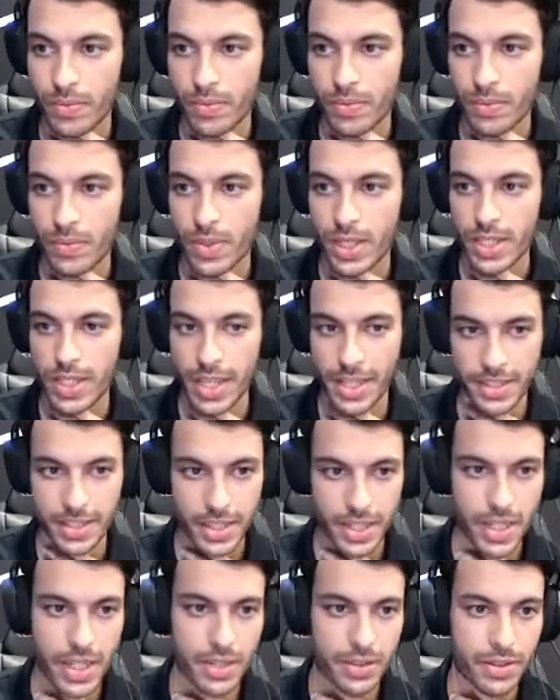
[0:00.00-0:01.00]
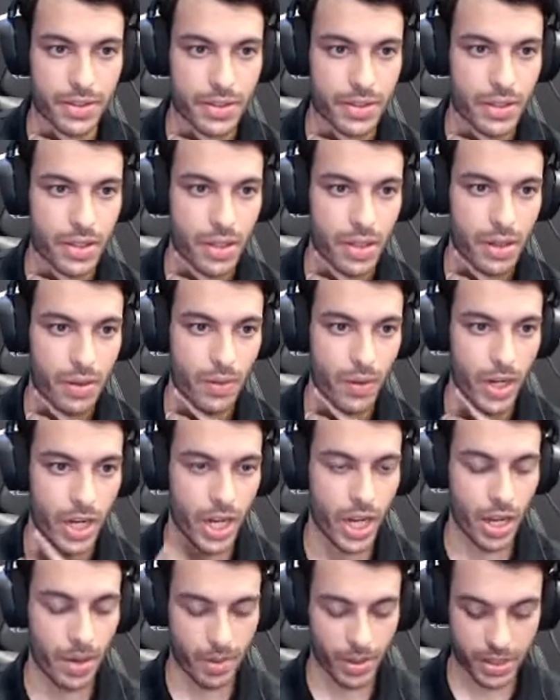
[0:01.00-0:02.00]
Yes, it is, right? How
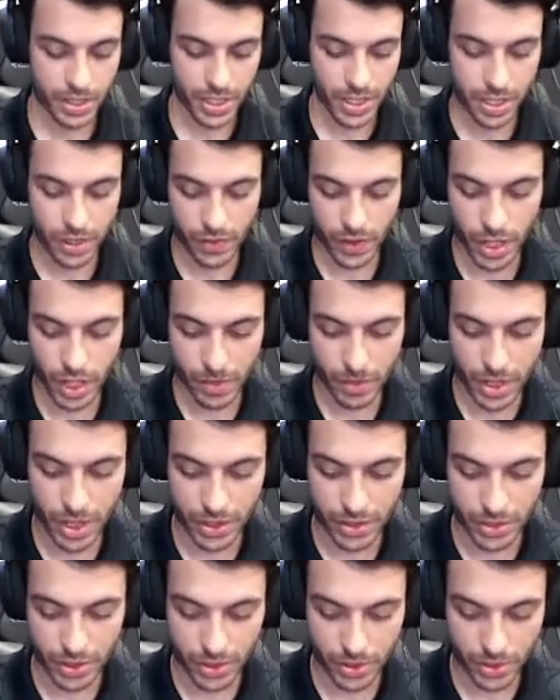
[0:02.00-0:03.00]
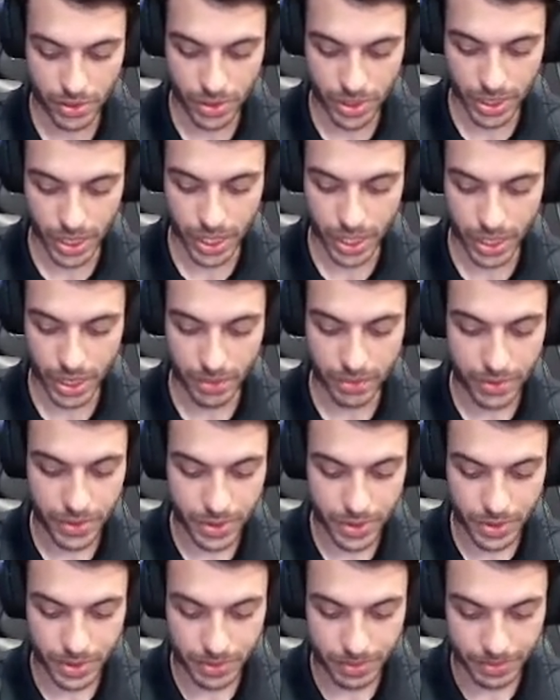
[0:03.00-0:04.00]
about 10 divided by 2
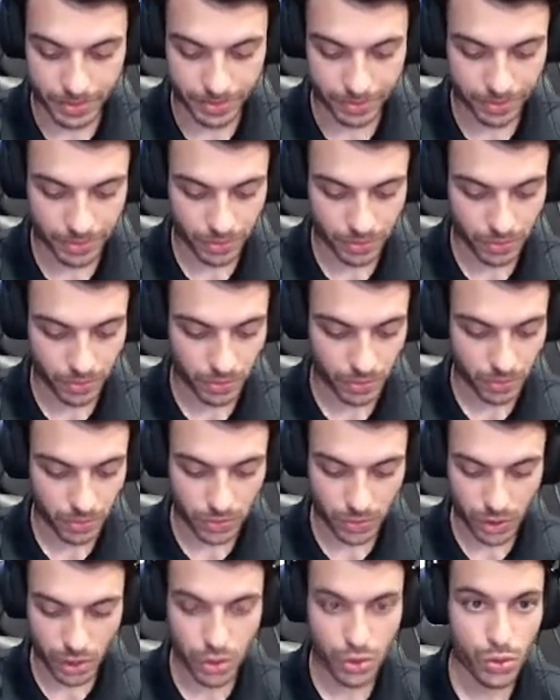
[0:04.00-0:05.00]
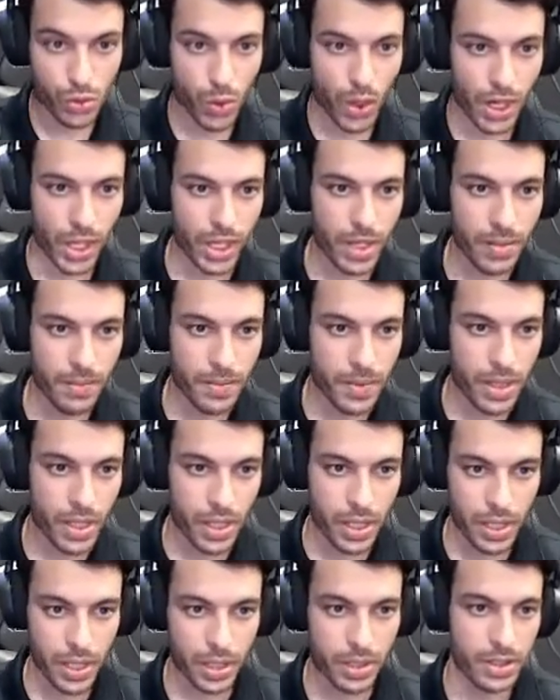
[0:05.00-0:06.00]
times 20
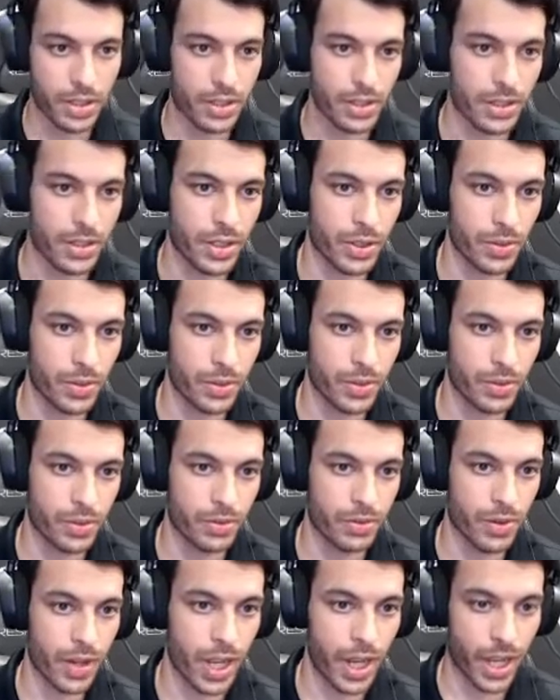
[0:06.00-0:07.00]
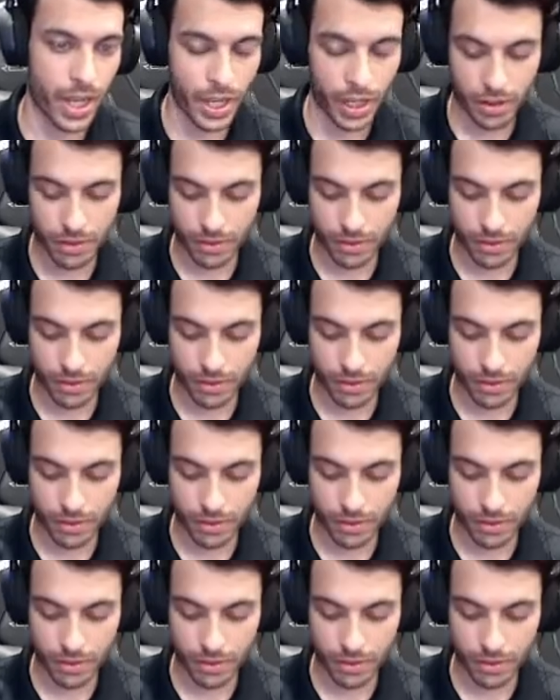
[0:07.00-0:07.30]
is equal to 5